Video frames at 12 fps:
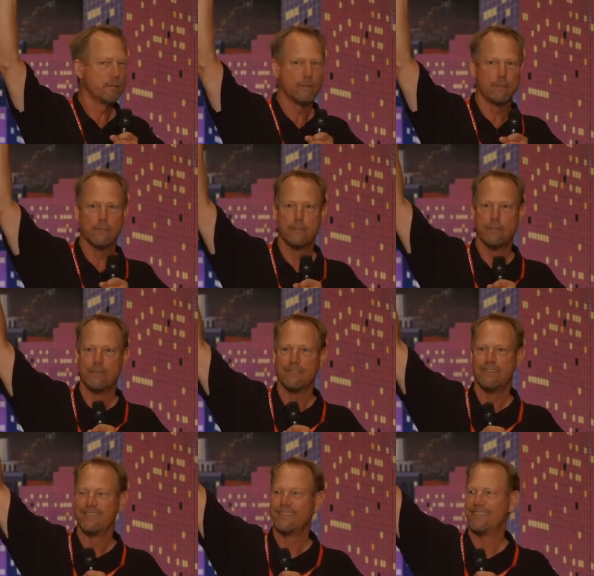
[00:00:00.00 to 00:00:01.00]

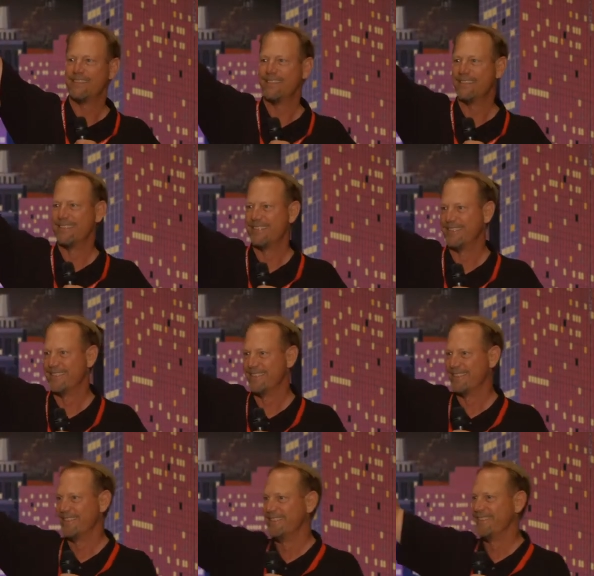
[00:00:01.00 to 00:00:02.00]

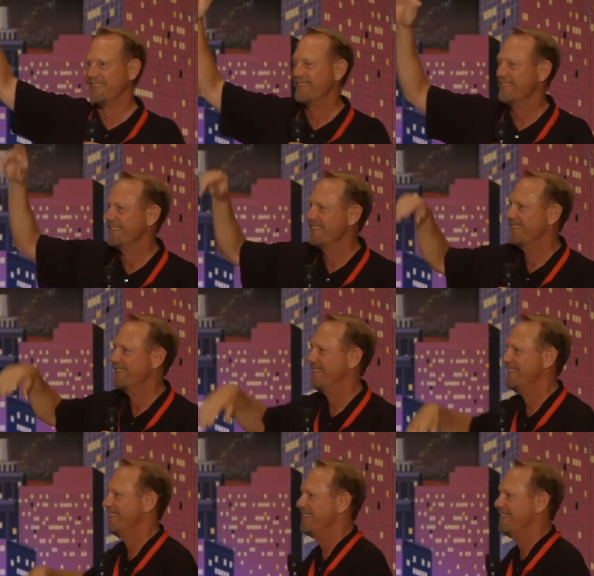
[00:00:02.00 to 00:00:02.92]
No one is speaking in this clip.